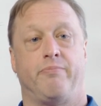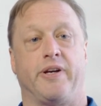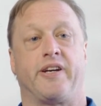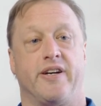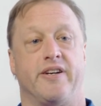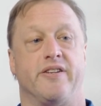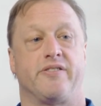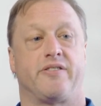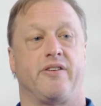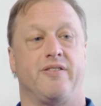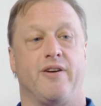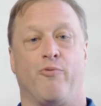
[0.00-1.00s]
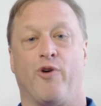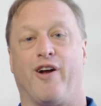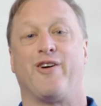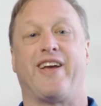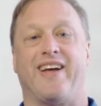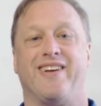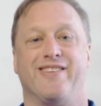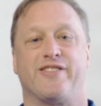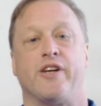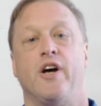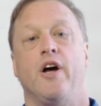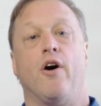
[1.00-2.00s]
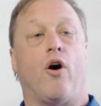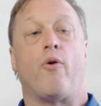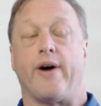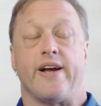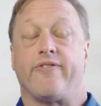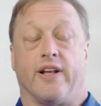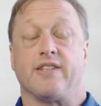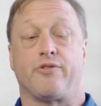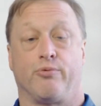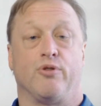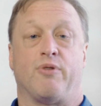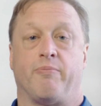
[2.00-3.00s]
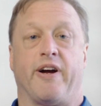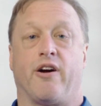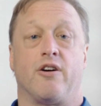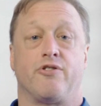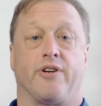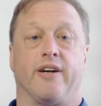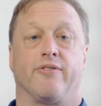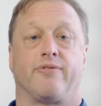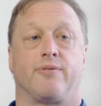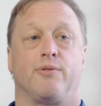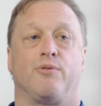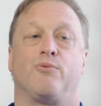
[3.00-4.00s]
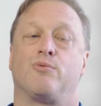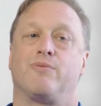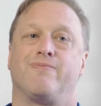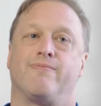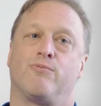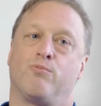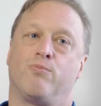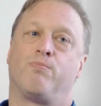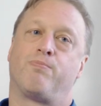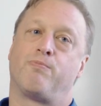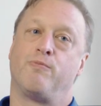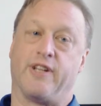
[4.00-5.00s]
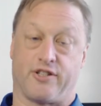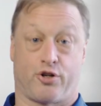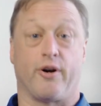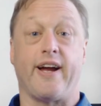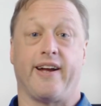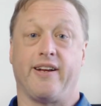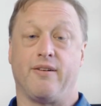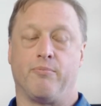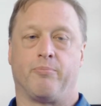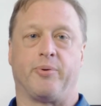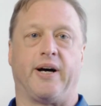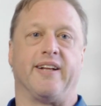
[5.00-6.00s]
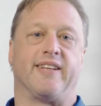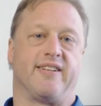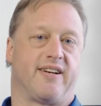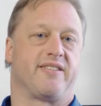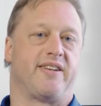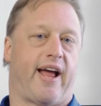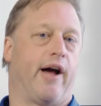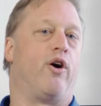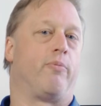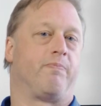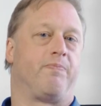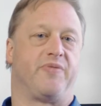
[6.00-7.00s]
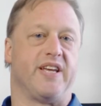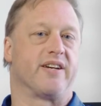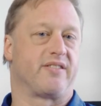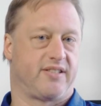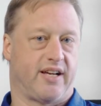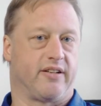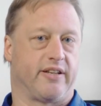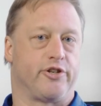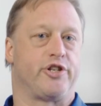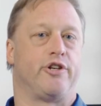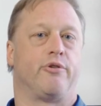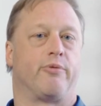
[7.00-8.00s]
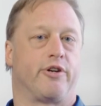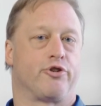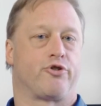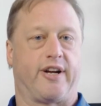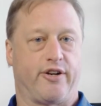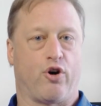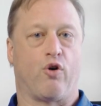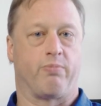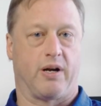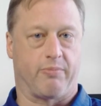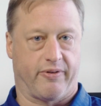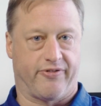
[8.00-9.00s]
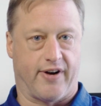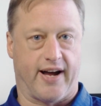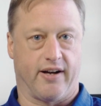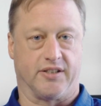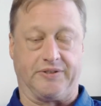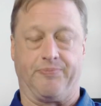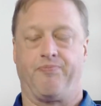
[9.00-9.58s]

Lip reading: Because what I'll get is, oh, I have lots of room on my hard drive. That's great, but that doesn't help the Excel issue where you're trying to open up a file.